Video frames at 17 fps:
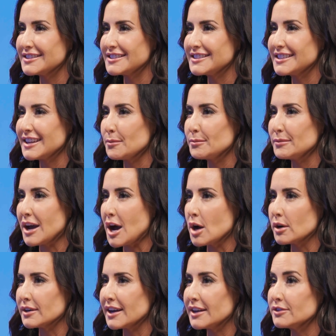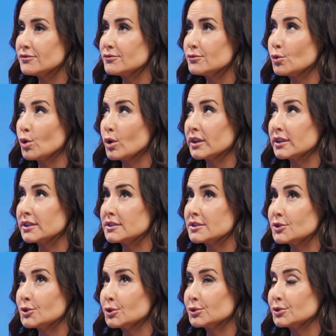to step down. I had 4
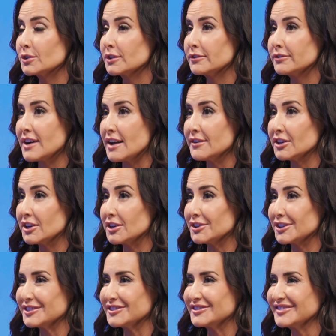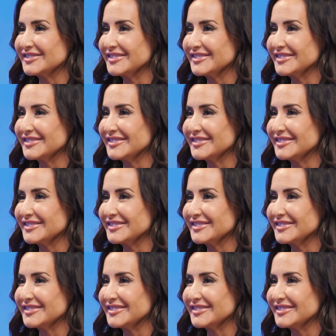children, 5 and under.